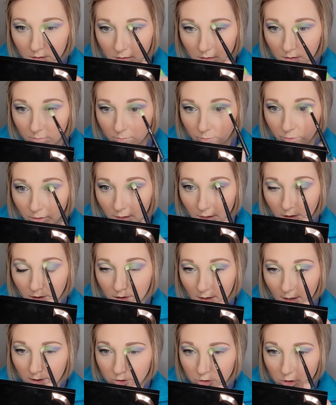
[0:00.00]
and bringing
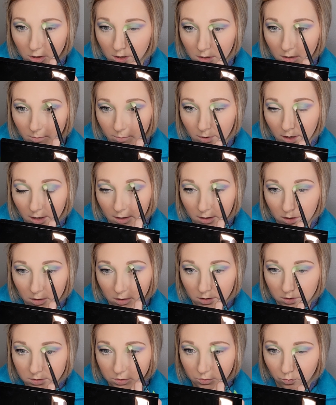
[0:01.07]
that shade up higher
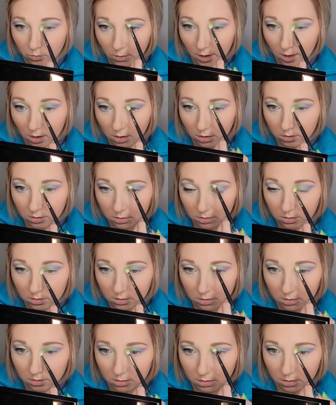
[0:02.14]
as well,
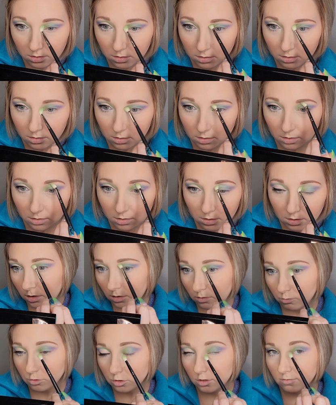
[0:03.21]

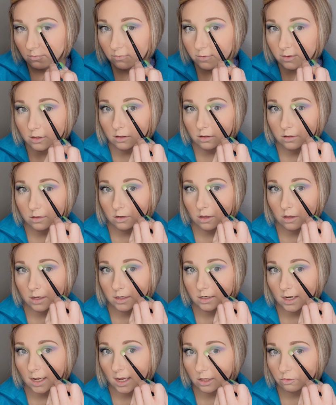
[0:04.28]
which can feel a little
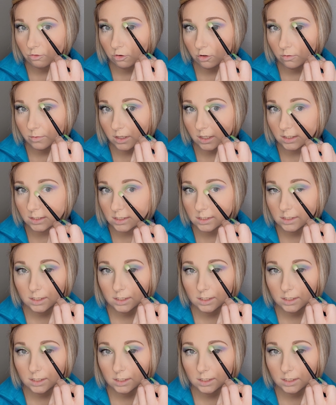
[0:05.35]
unnatural because it's